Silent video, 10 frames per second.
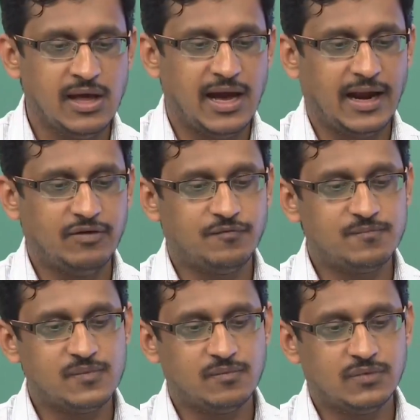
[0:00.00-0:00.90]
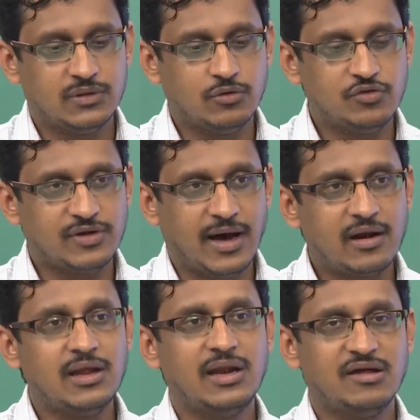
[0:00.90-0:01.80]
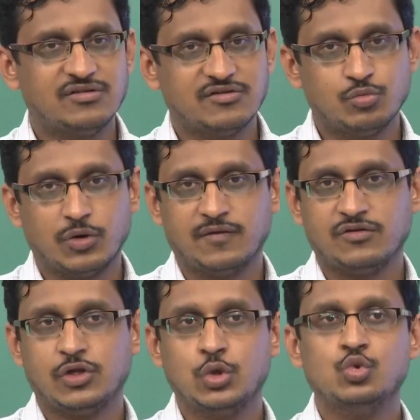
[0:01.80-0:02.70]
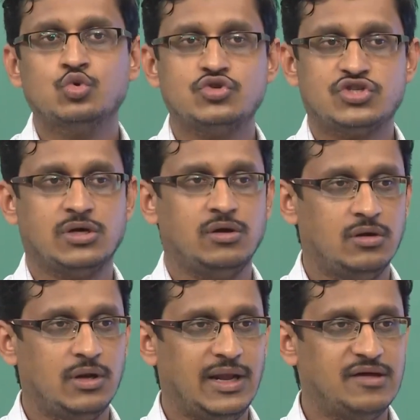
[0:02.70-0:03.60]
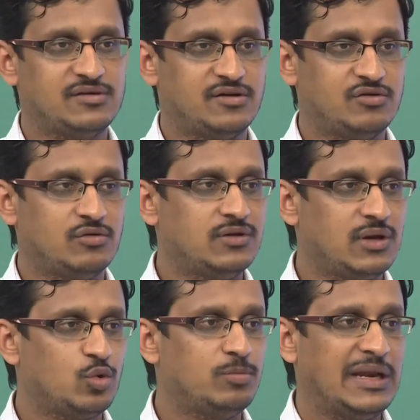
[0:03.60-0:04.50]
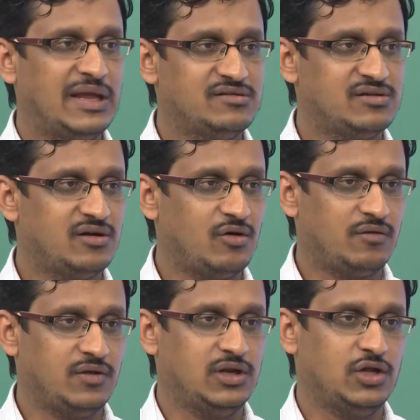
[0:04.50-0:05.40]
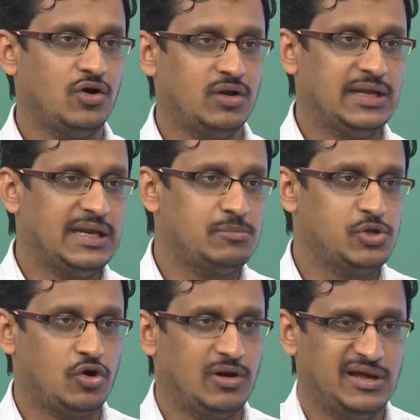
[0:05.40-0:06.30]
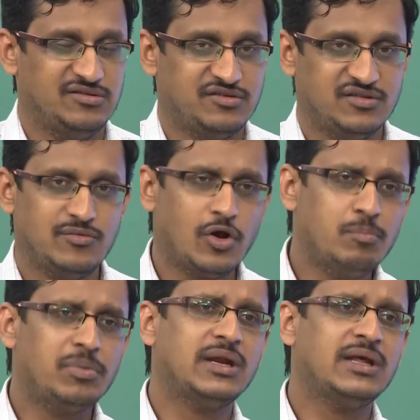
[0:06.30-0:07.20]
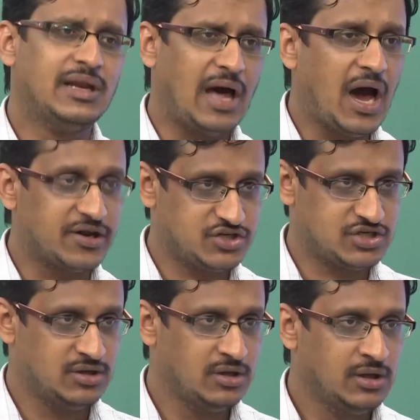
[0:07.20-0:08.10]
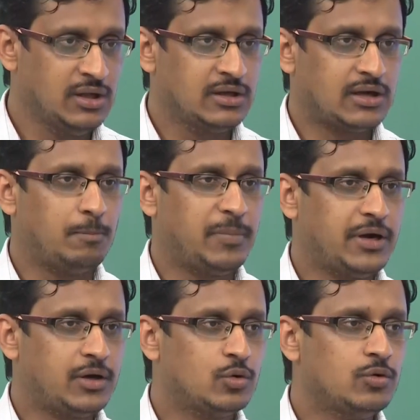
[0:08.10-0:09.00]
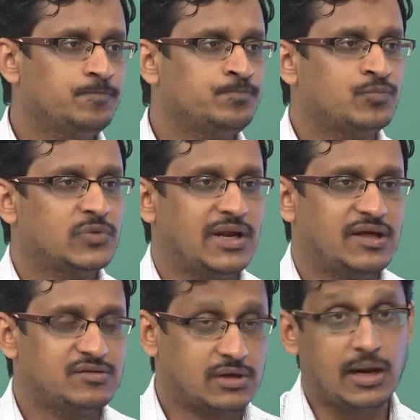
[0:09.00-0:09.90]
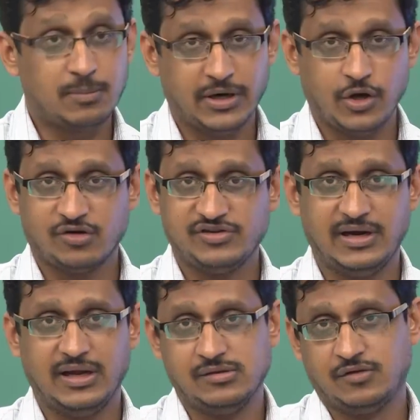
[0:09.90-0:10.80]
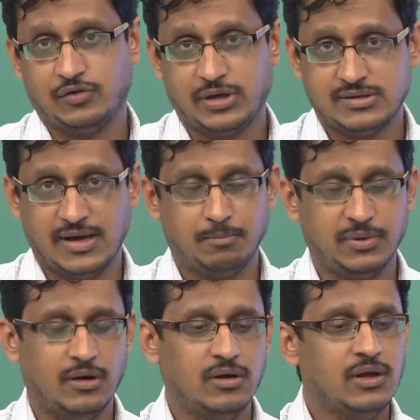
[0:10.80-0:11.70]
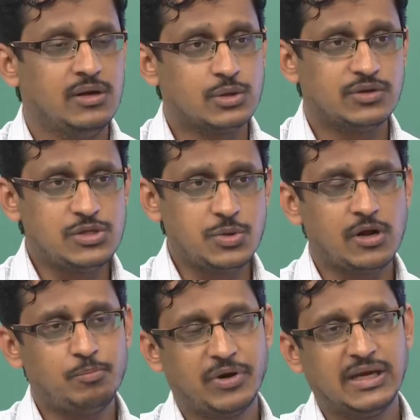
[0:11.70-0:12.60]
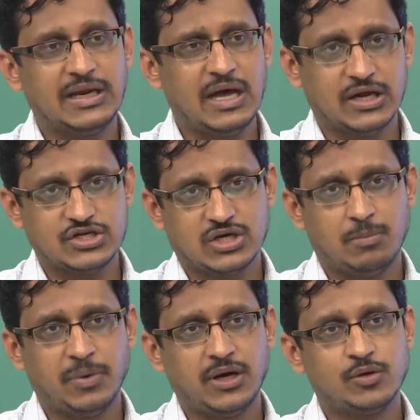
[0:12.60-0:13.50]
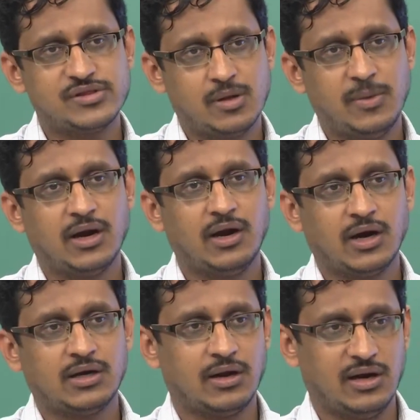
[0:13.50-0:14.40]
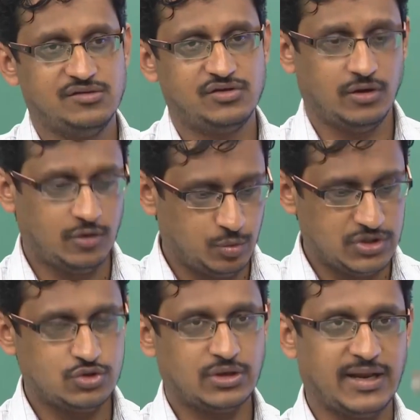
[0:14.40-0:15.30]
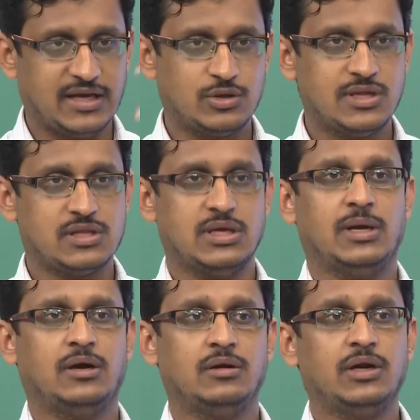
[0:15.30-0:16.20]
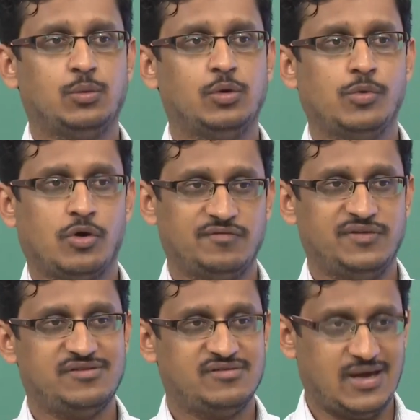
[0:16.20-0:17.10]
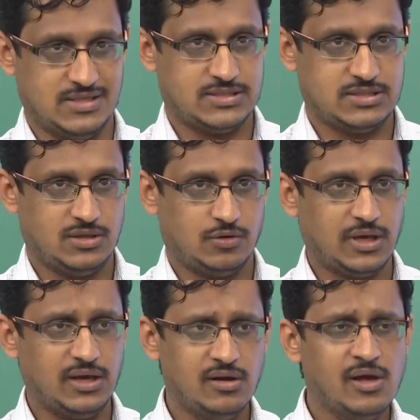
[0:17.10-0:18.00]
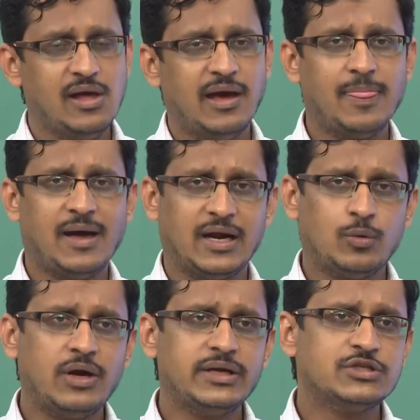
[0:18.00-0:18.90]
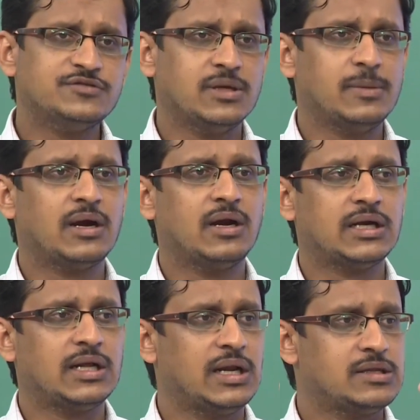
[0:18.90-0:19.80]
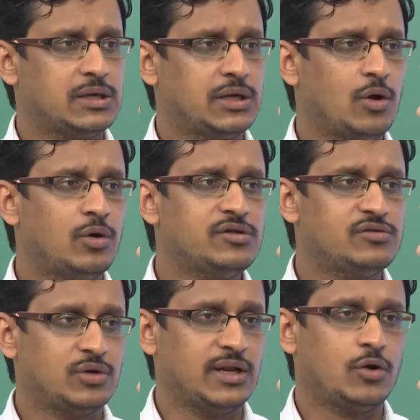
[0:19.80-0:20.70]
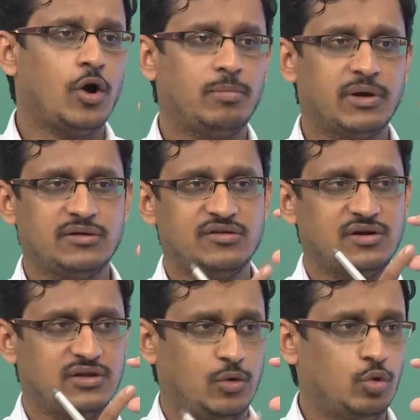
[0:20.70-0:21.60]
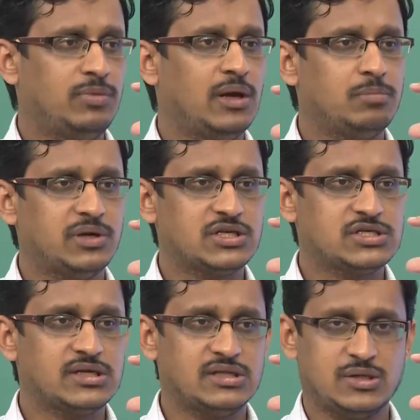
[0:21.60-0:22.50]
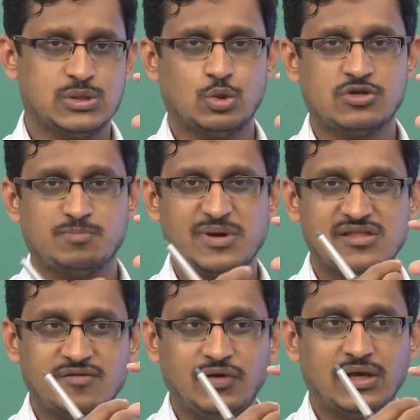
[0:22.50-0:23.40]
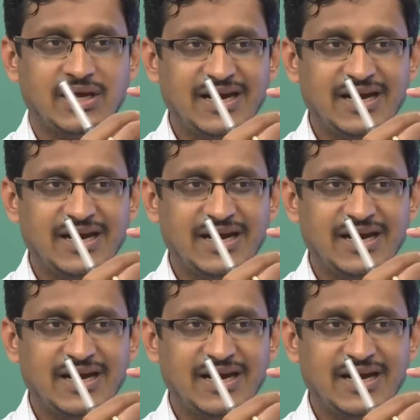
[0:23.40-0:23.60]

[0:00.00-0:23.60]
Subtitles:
and those early lasers were these huge lasers, the ruby laser or the helium neon lasers, they were all pretty large compared to the carbon dioxide laser, for example. So, these were all pretty large compared to a semiconductor laser, which you can actually see that it would be of this size. Okay. And the advantage of semiconductor laser diode is you can operate this at the room temperature, there is no specific